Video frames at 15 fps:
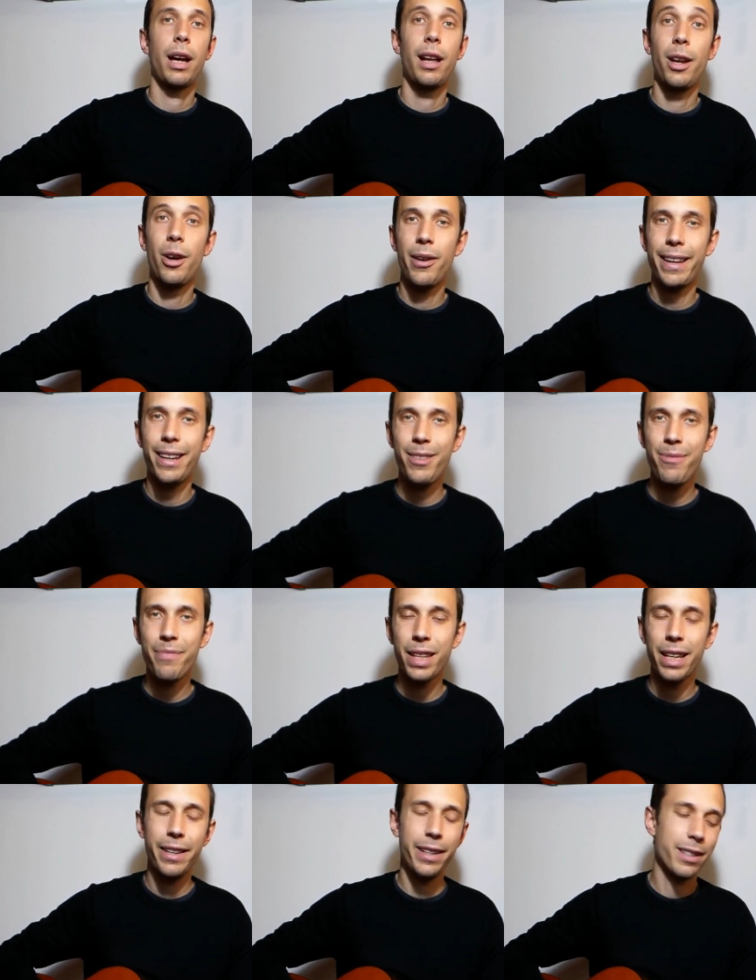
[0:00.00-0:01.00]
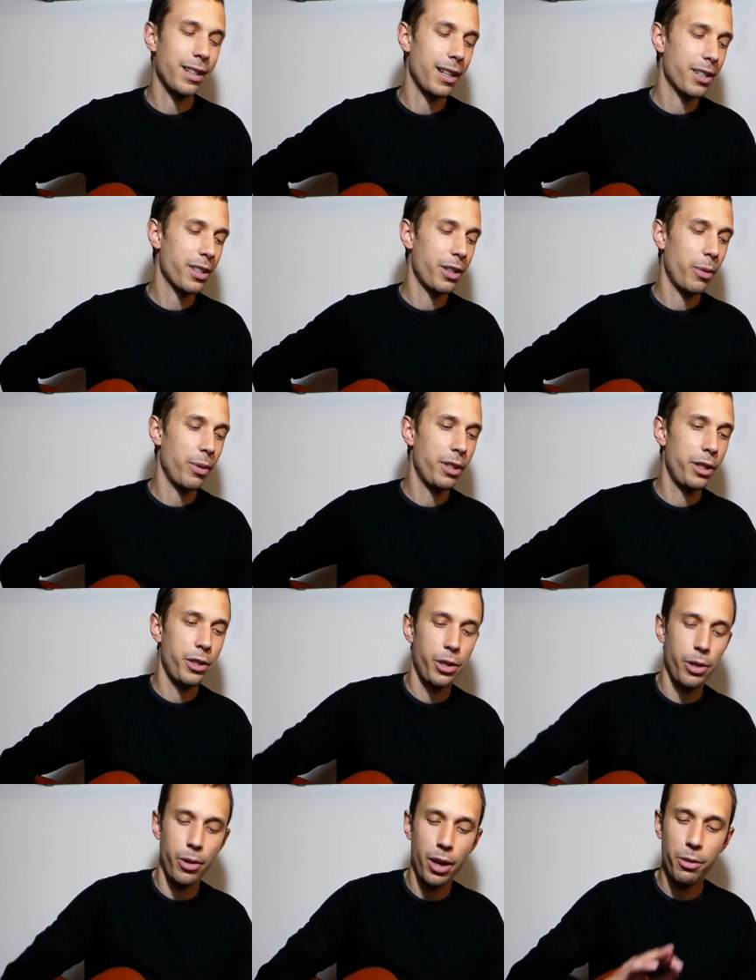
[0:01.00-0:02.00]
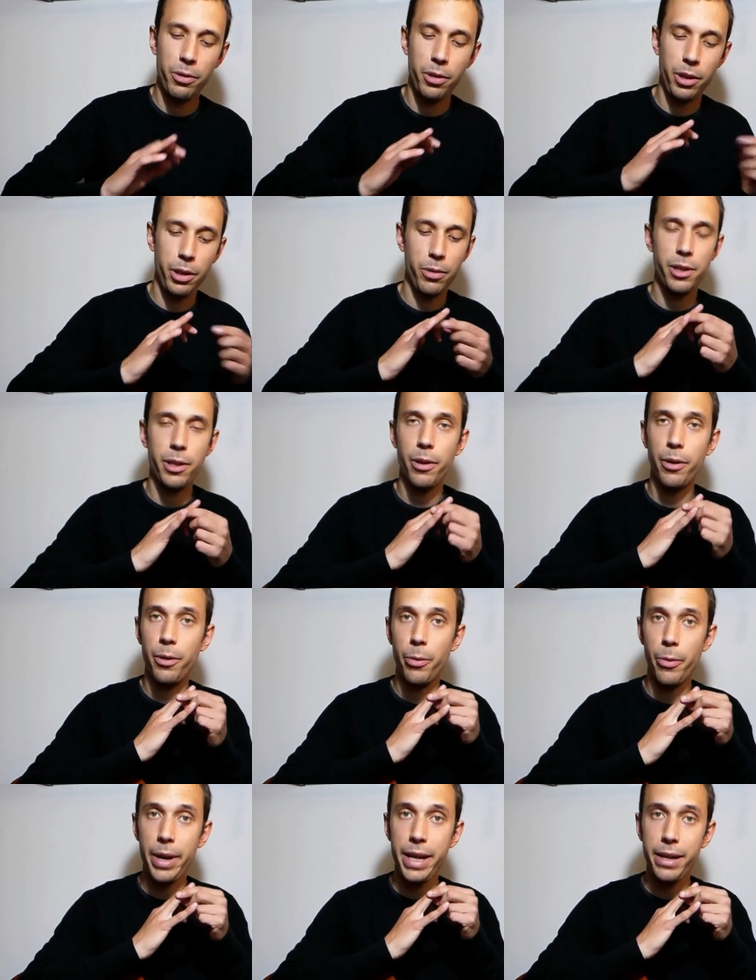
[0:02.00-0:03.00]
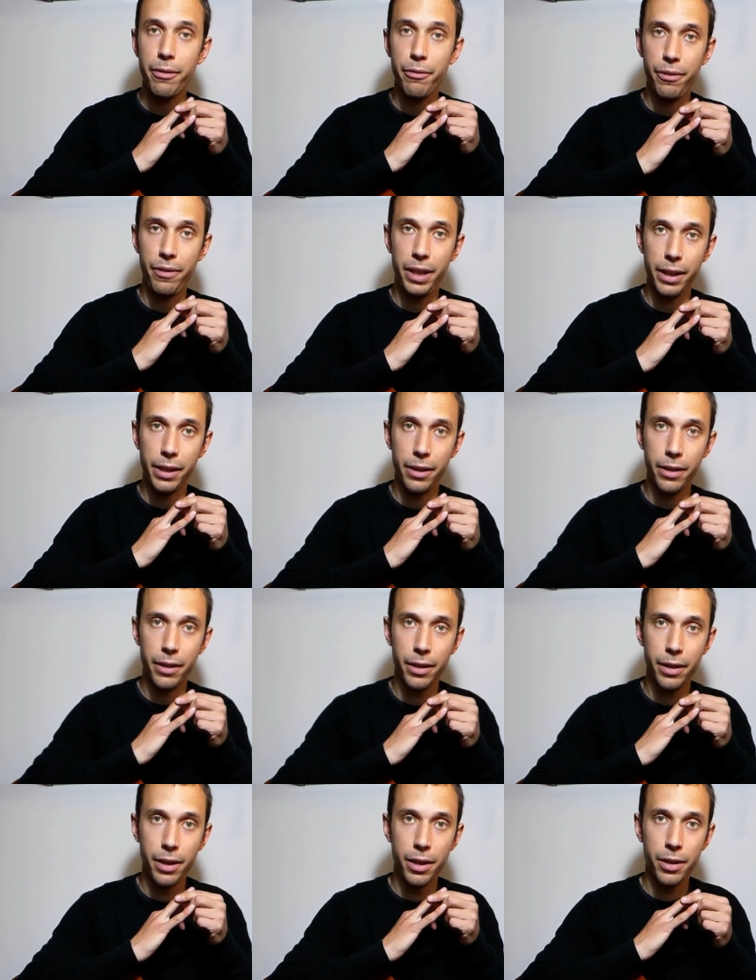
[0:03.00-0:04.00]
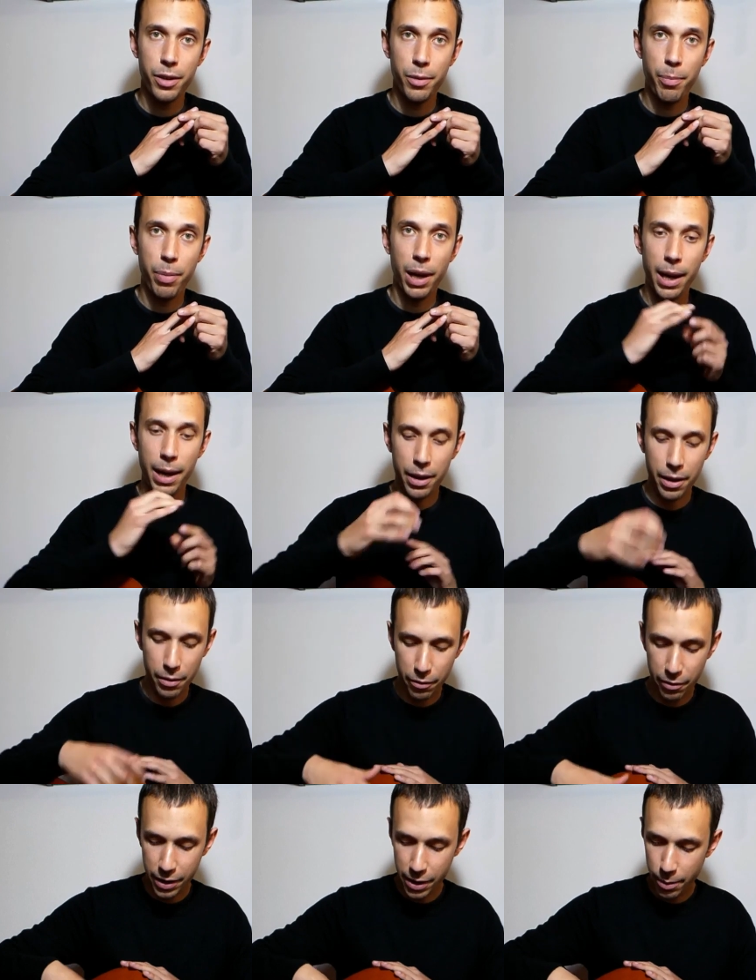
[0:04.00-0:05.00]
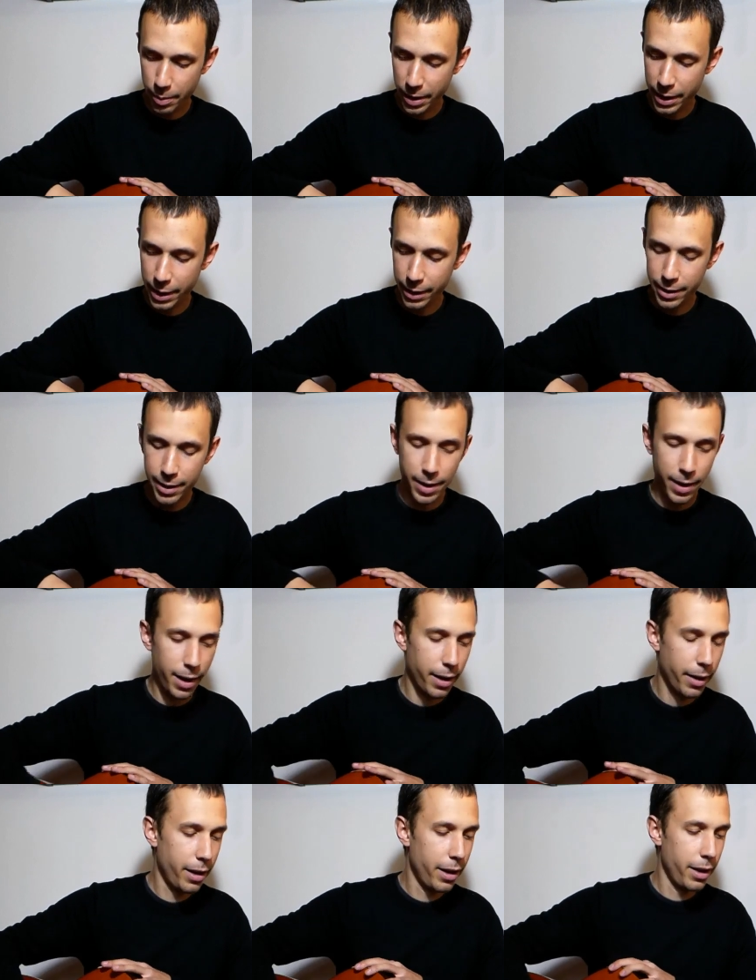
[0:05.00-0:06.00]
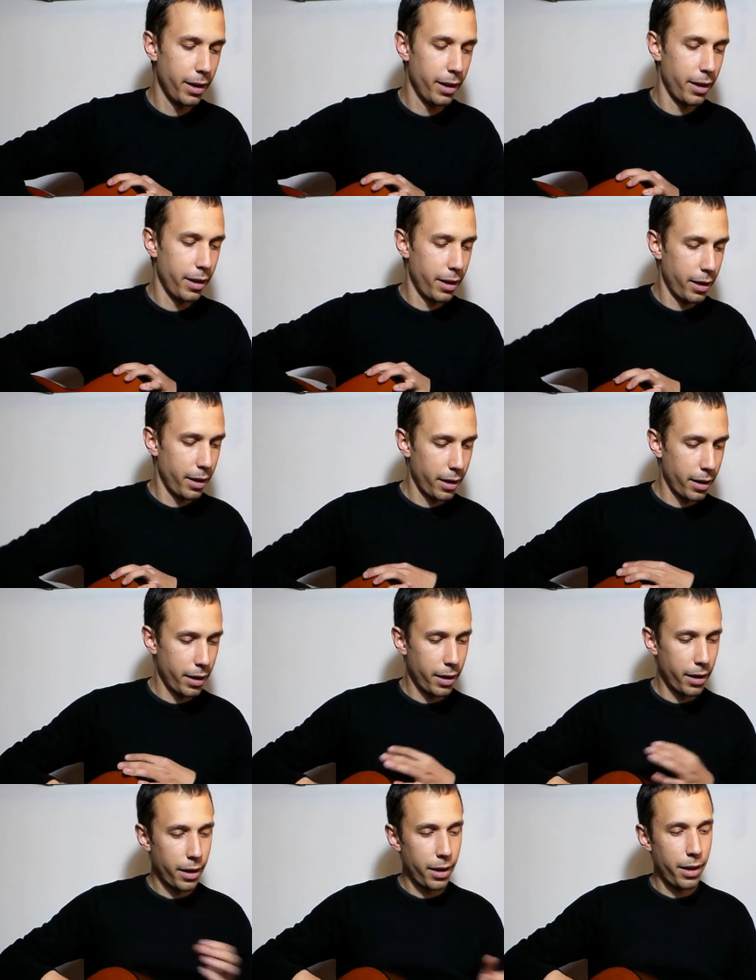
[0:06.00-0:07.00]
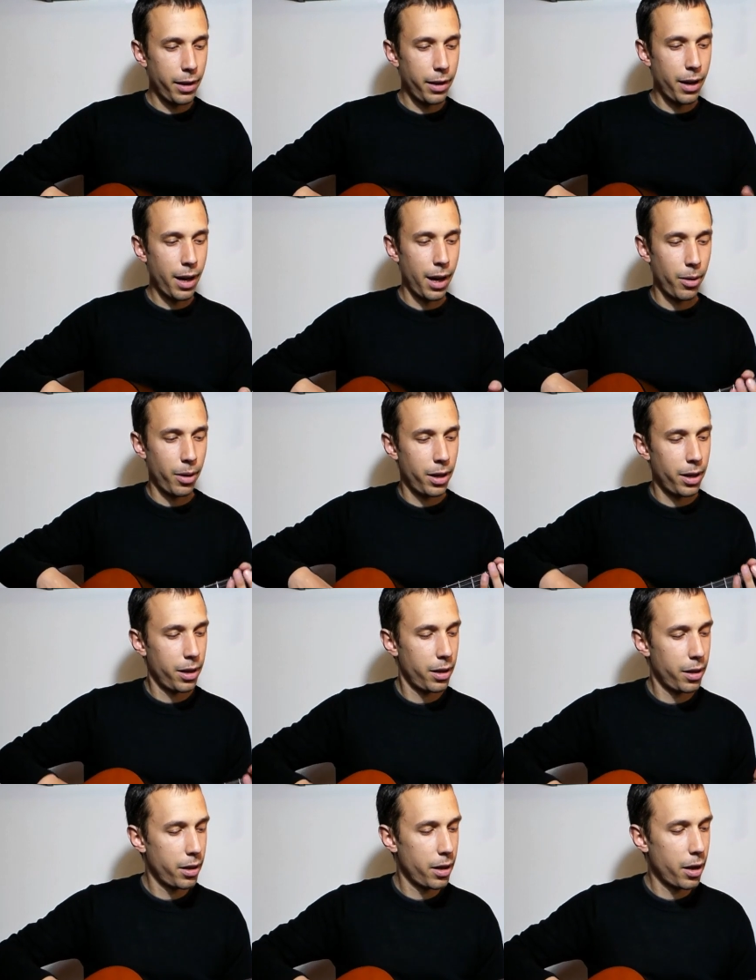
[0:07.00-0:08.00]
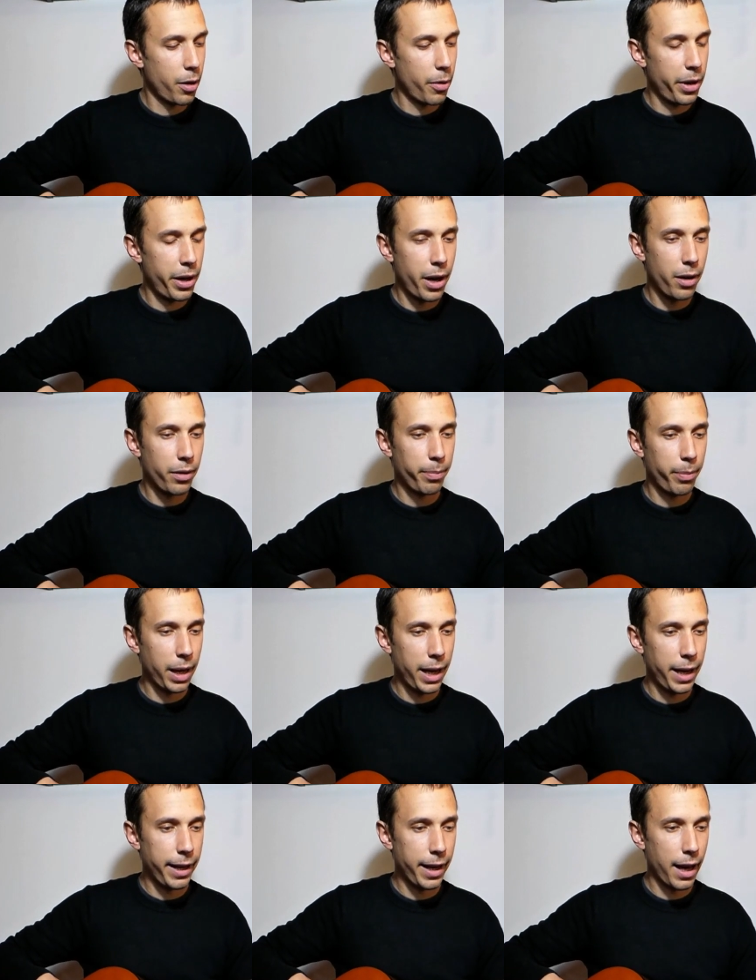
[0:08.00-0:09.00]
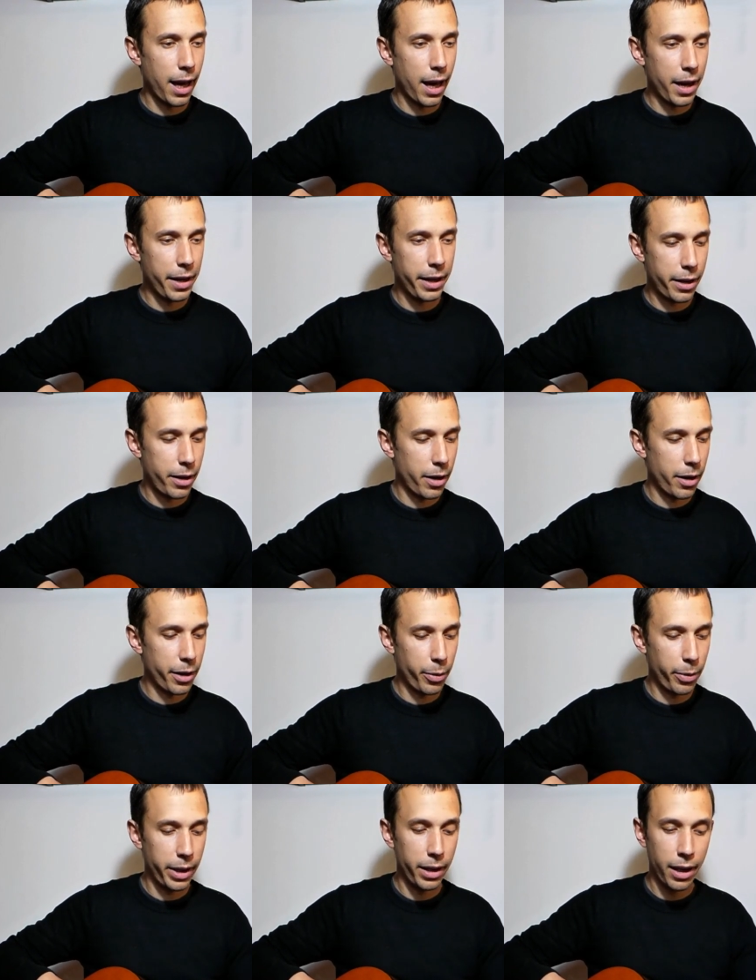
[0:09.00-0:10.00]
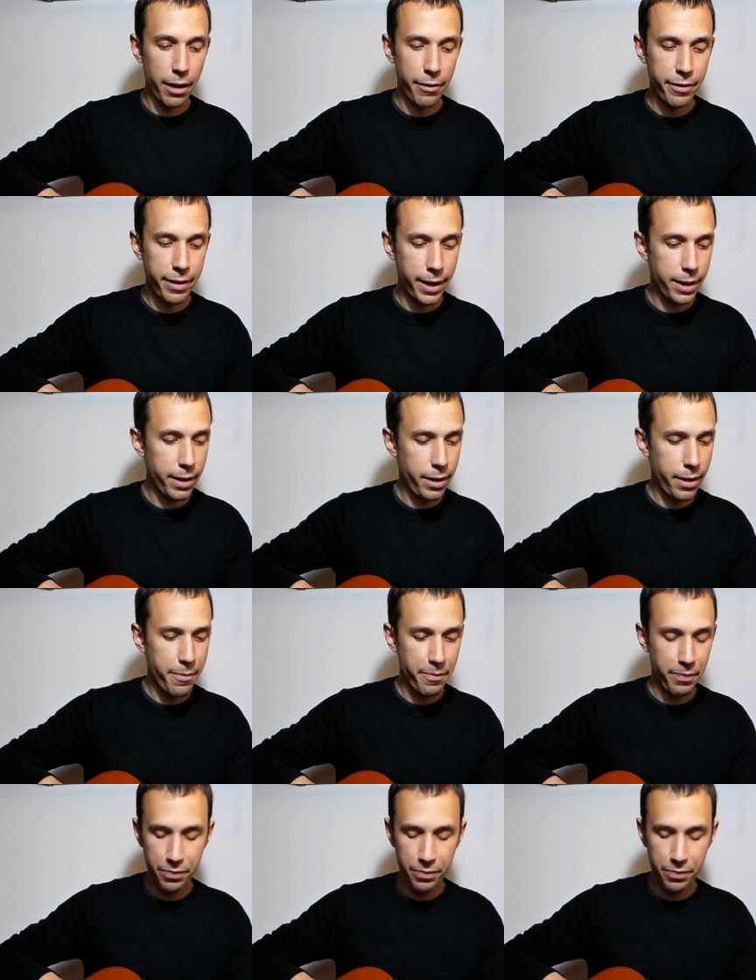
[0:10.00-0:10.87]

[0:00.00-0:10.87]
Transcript: Hello again, in this lesson I will teach you how to use your ring finger to play fingerpicking guitar. Now, we're not playing any chord with the left hand.